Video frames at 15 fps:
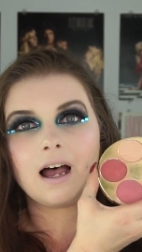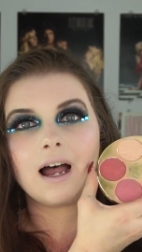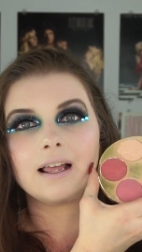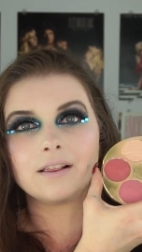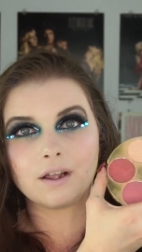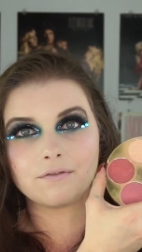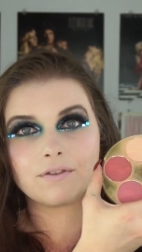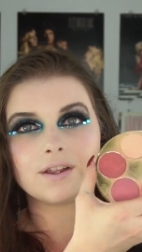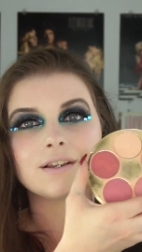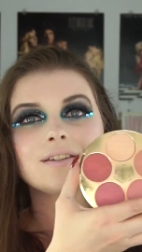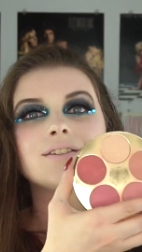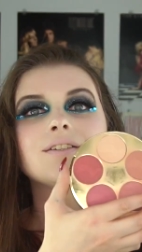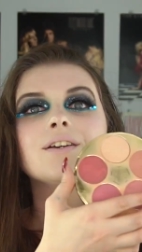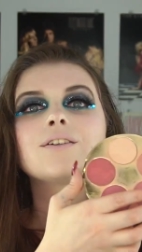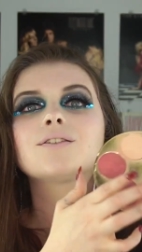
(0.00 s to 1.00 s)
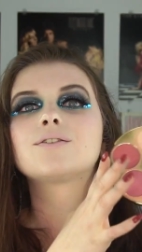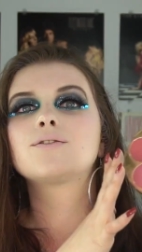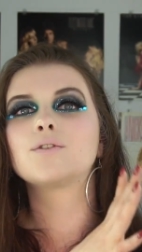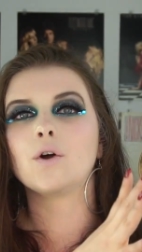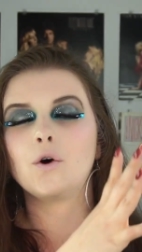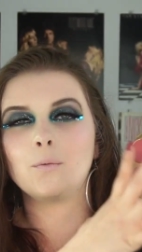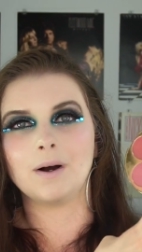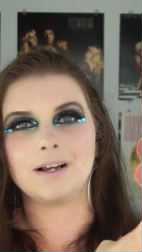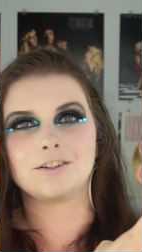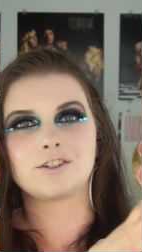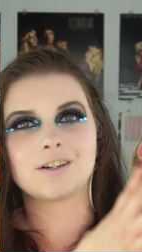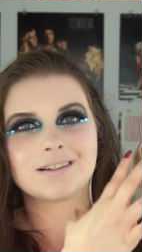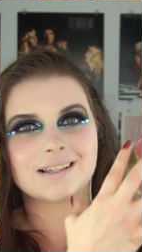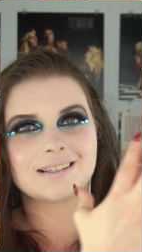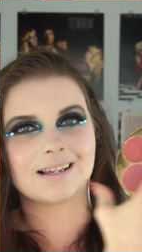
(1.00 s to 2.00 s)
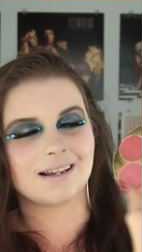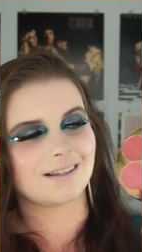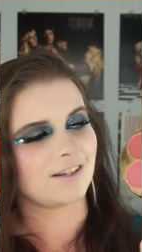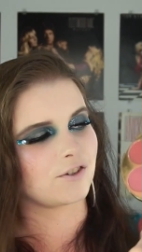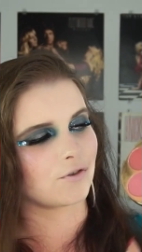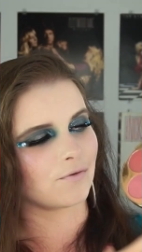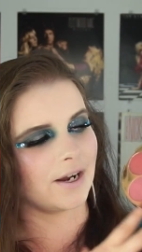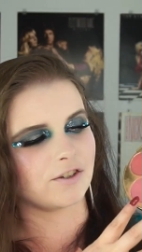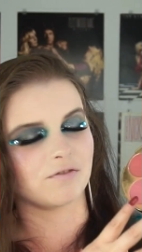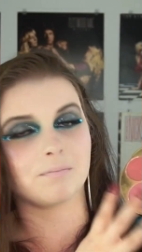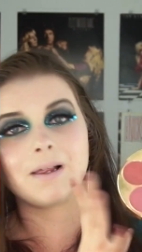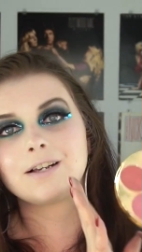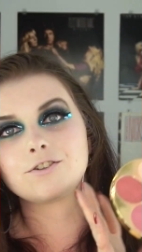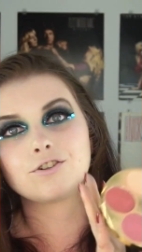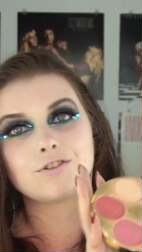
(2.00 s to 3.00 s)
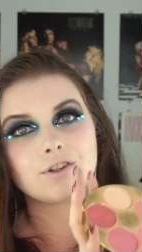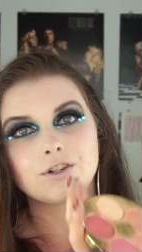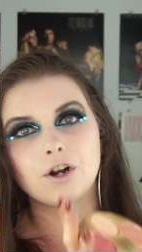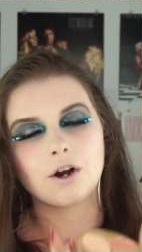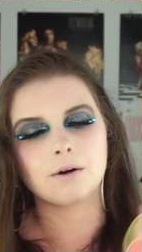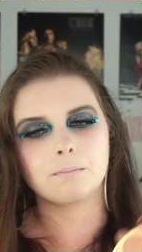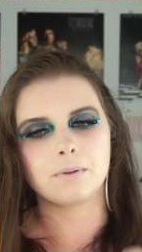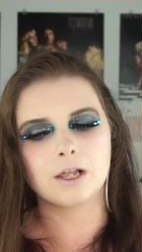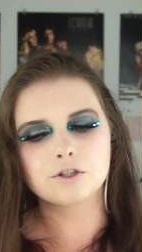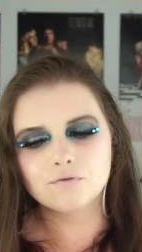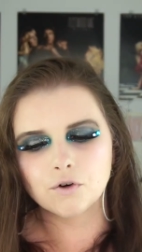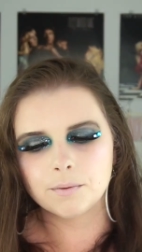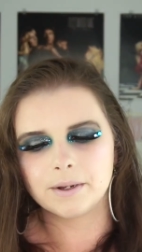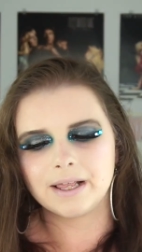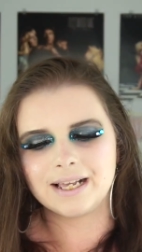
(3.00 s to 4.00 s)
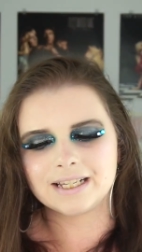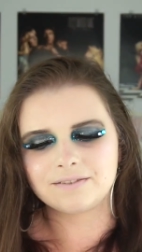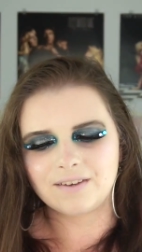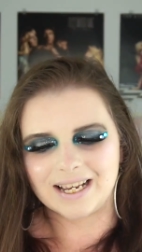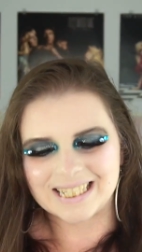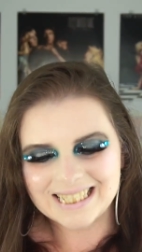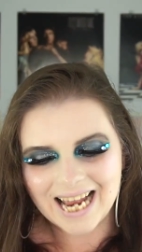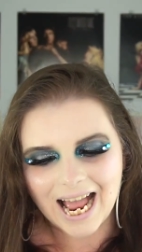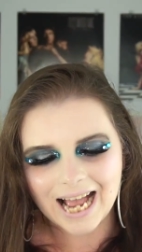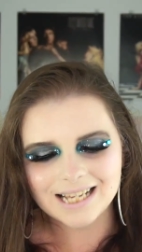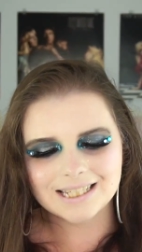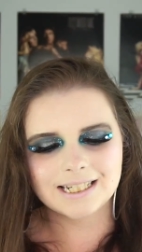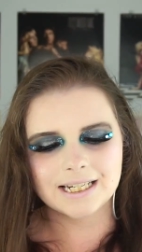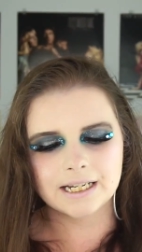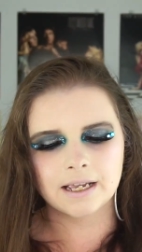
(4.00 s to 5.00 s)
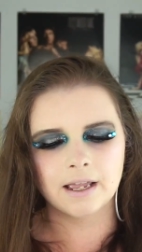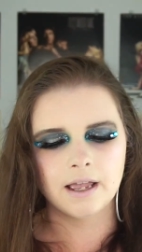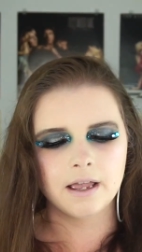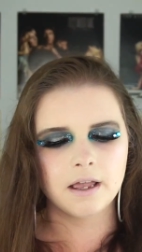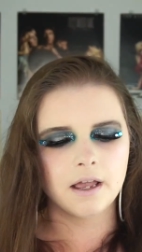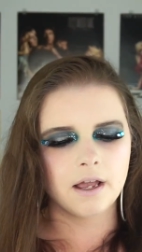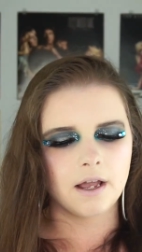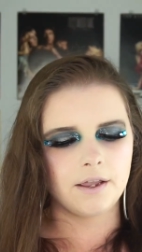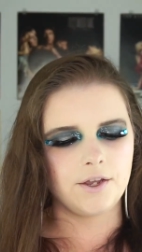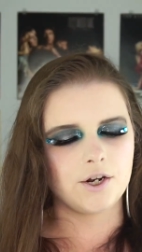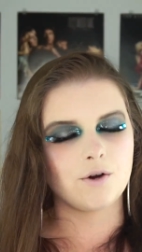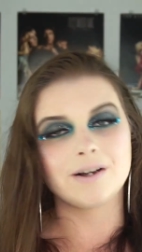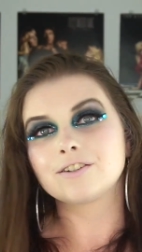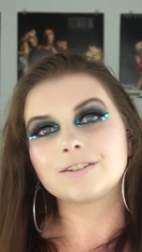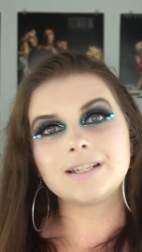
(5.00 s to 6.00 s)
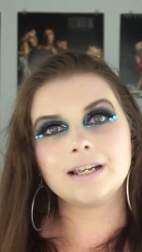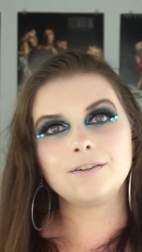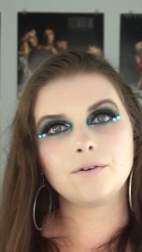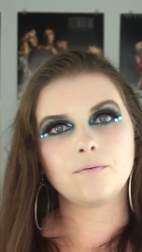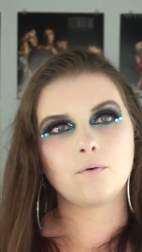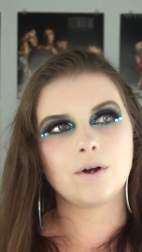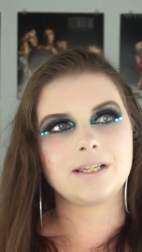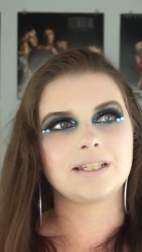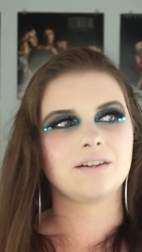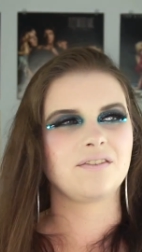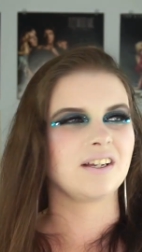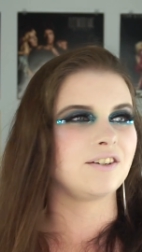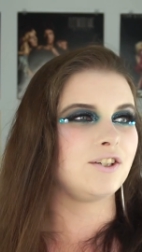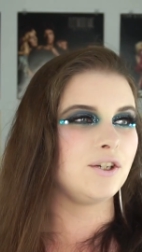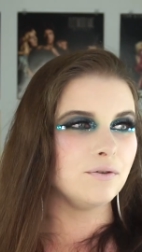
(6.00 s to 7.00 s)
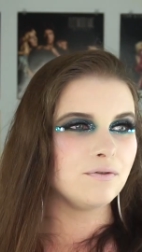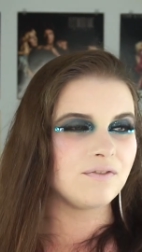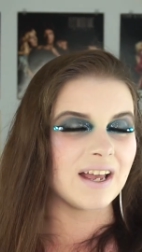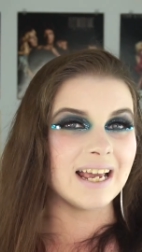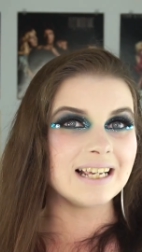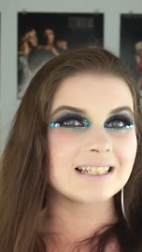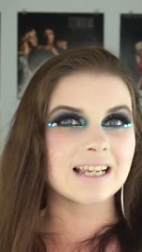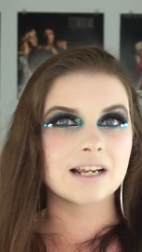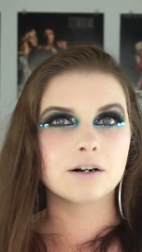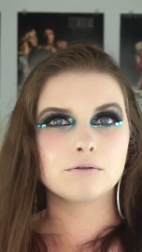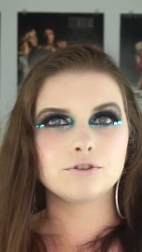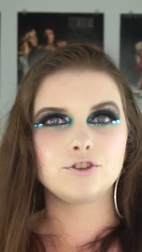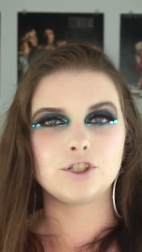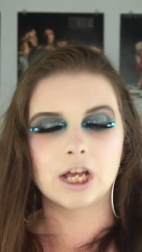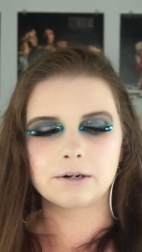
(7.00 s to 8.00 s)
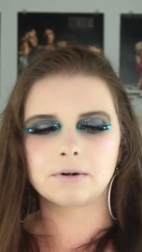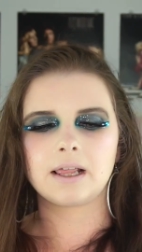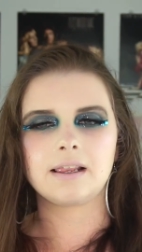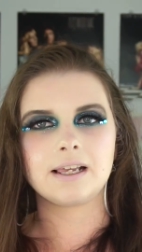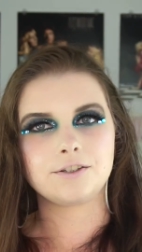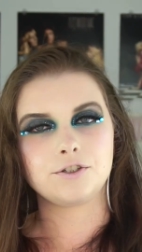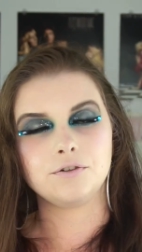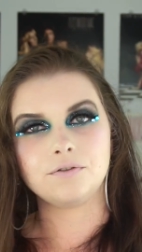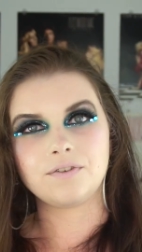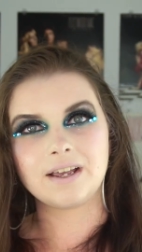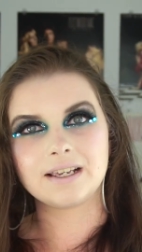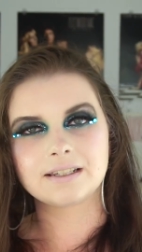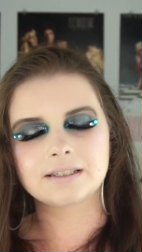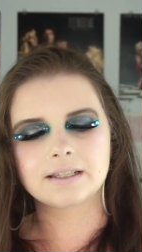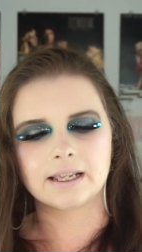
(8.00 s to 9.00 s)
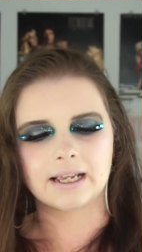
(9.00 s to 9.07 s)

I love this so much because it's got such a range of blushes. The Tarte blush formula is fantastic. You know, I just tend to avoid stuff like Too Faced. I don't generally like Too Faced.